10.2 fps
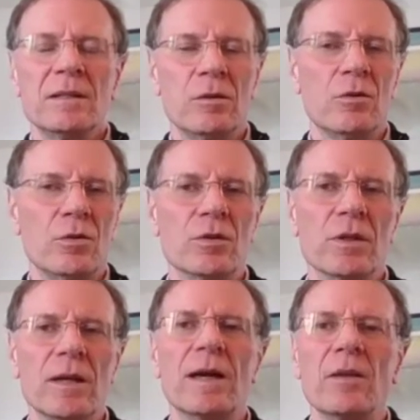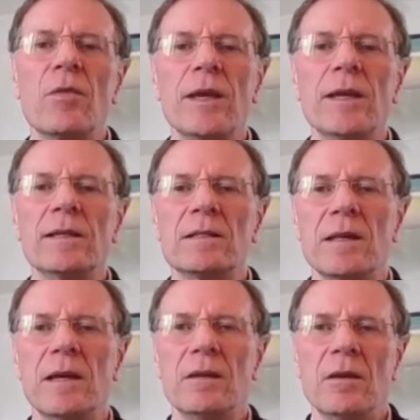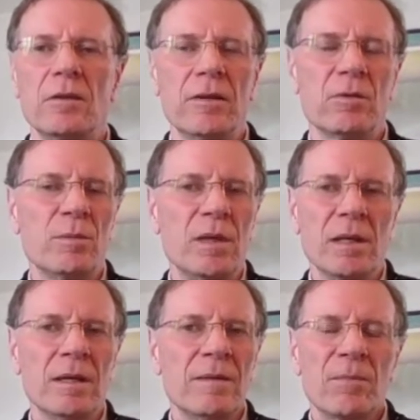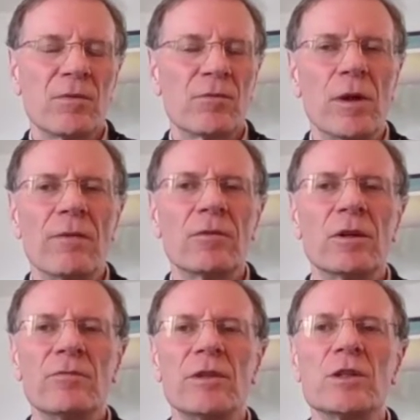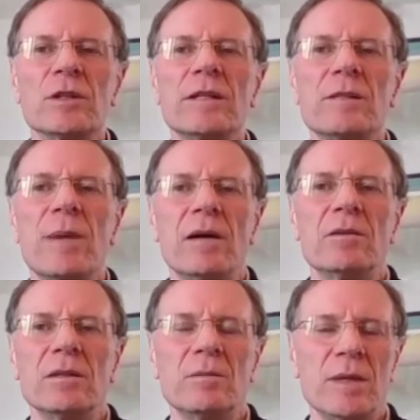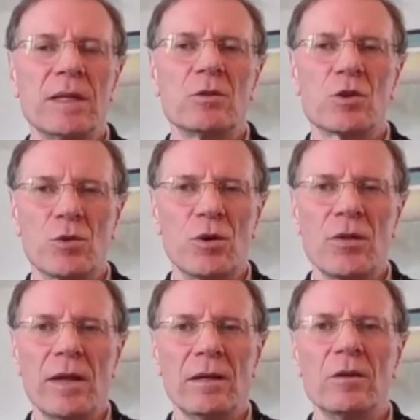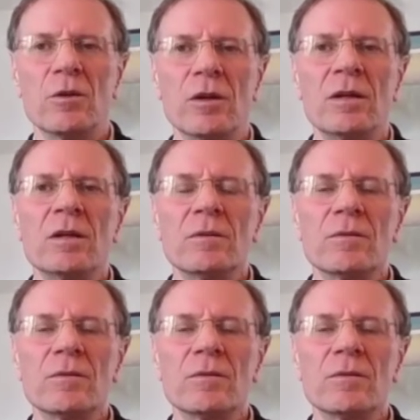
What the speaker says: Those are the kind of things that you have to be forever vigilant about and making sure that you're